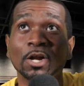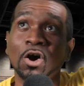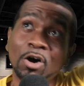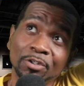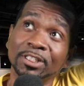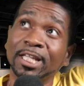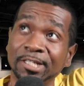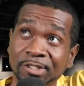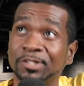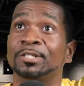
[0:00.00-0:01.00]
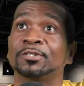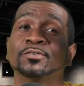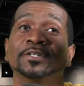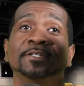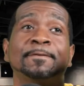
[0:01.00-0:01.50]
All the lights are in the
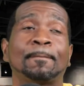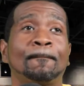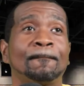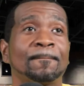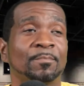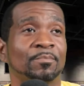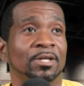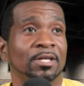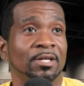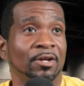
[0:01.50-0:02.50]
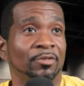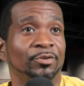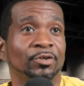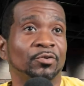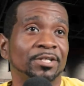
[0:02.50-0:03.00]
grid. The
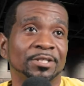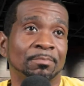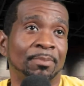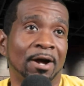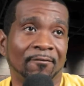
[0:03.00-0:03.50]
grid is about